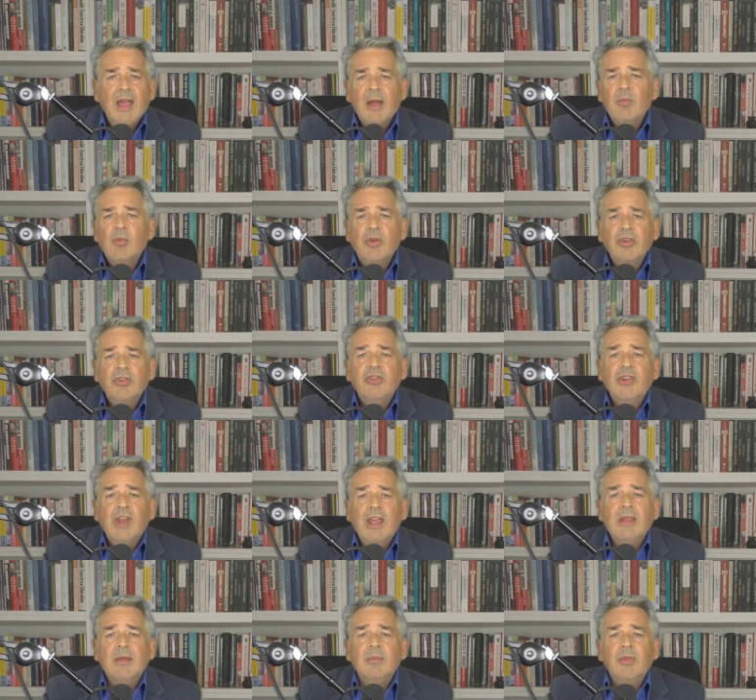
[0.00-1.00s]
And what a
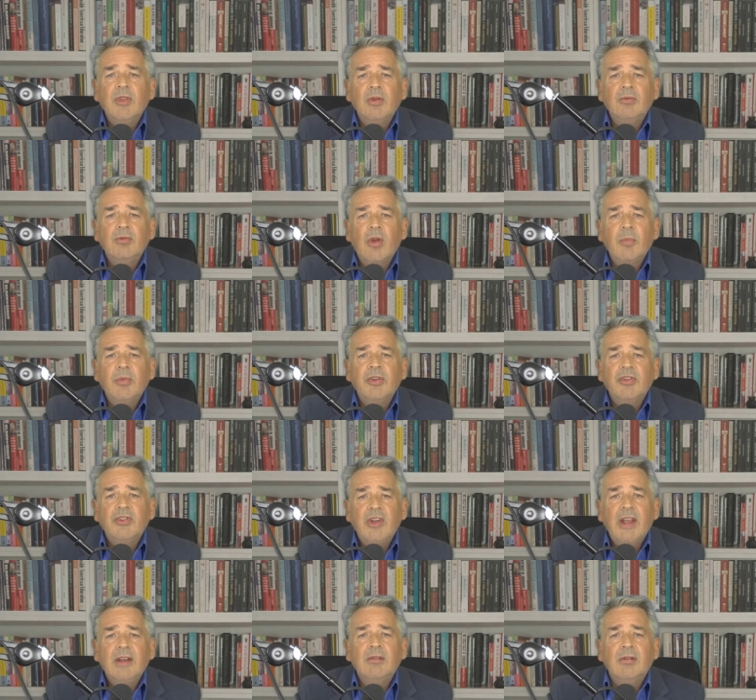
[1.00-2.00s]
shame that Robert
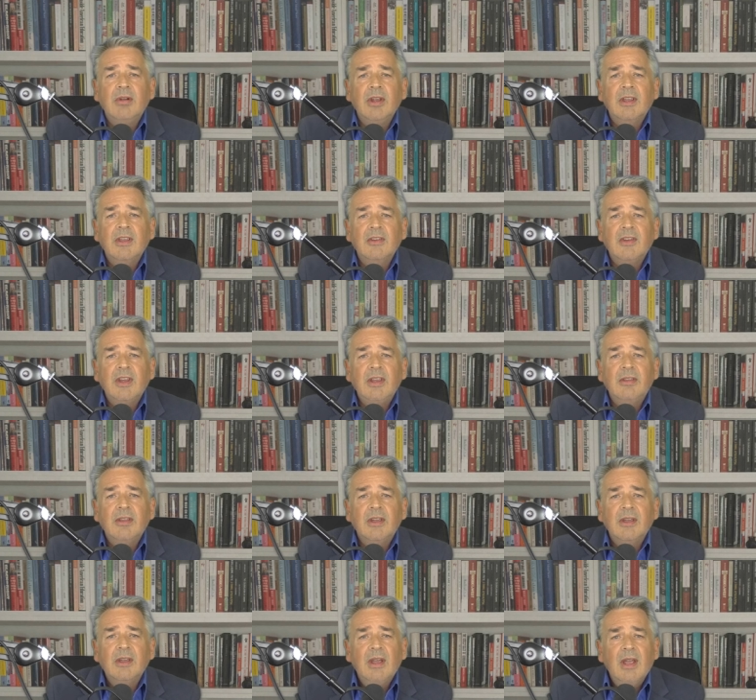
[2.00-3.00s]
Jenrick is
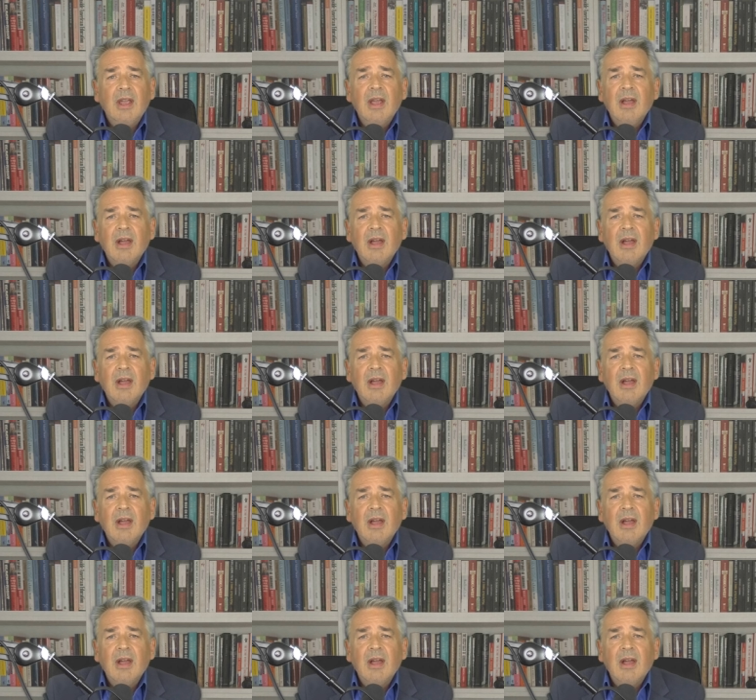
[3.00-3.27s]
either